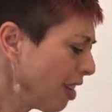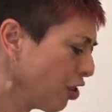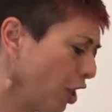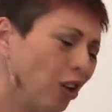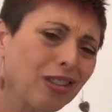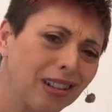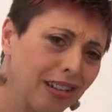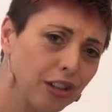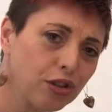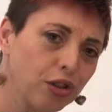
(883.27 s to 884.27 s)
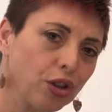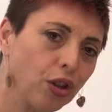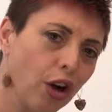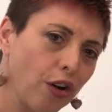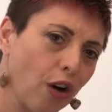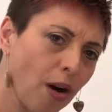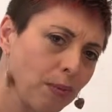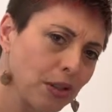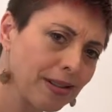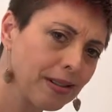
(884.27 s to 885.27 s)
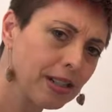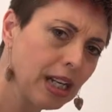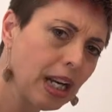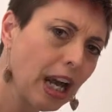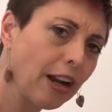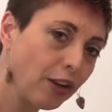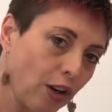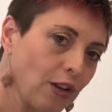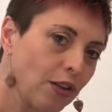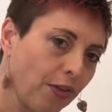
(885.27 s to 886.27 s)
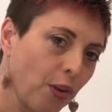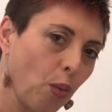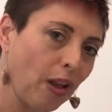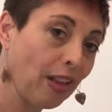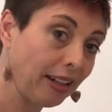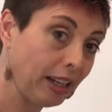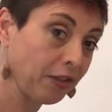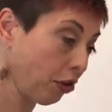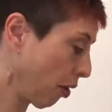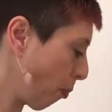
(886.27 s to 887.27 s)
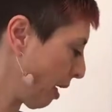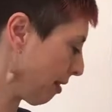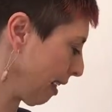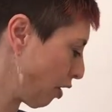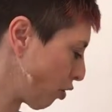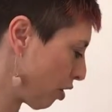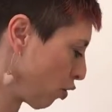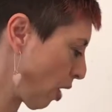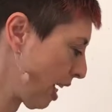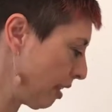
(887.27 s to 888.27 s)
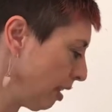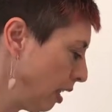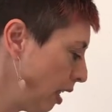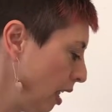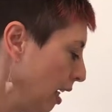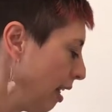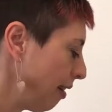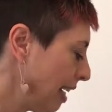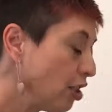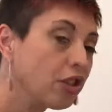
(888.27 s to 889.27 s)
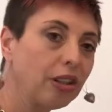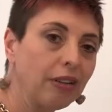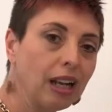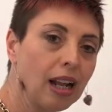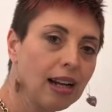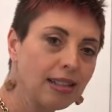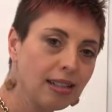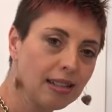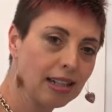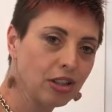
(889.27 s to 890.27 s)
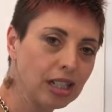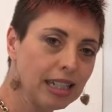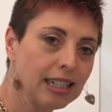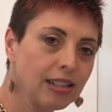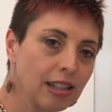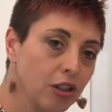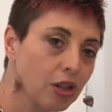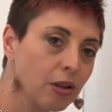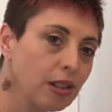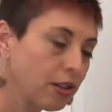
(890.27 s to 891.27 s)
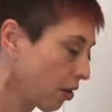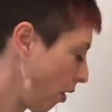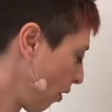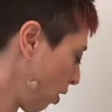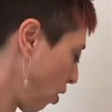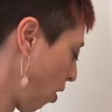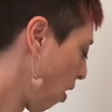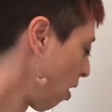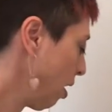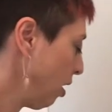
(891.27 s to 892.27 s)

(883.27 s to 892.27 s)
She looks at these two loan options and goes for the one that gives her the best interest rate. Then she realizes that she needs insurance on the car.